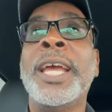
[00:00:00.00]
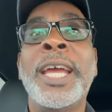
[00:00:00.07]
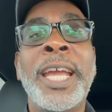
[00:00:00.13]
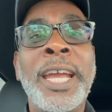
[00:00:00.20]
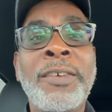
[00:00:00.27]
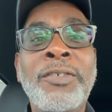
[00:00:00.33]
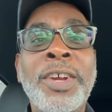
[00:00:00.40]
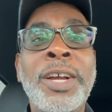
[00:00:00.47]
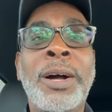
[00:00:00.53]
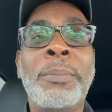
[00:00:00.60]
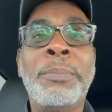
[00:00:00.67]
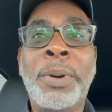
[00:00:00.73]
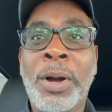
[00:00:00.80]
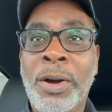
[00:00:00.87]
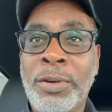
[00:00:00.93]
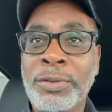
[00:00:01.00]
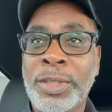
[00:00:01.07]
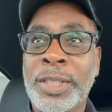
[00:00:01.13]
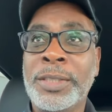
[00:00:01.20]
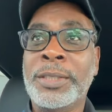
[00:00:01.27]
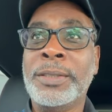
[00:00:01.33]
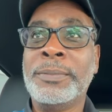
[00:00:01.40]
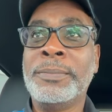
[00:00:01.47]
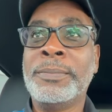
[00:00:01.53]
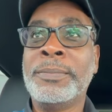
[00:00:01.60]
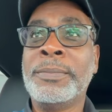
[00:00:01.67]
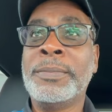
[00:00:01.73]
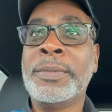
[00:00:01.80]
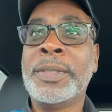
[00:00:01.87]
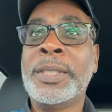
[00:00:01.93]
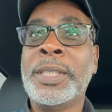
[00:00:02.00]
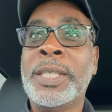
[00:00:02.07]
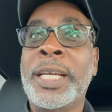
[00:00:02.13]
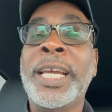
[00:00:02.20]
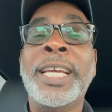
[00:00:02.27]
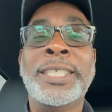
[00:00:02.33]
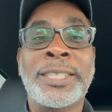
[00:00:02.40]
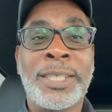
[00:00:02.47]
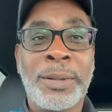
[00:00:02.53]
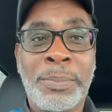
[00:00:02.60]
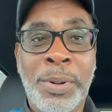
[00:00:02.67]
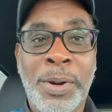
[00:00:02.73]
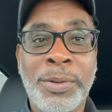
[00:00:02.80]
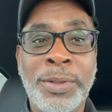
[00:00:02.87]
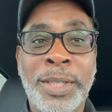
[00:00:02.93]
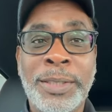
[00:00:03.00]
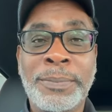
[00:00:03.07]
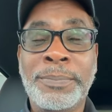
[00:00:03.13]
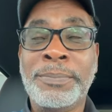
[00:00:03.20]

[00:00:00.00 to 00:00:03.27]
Every opponent is an opponent.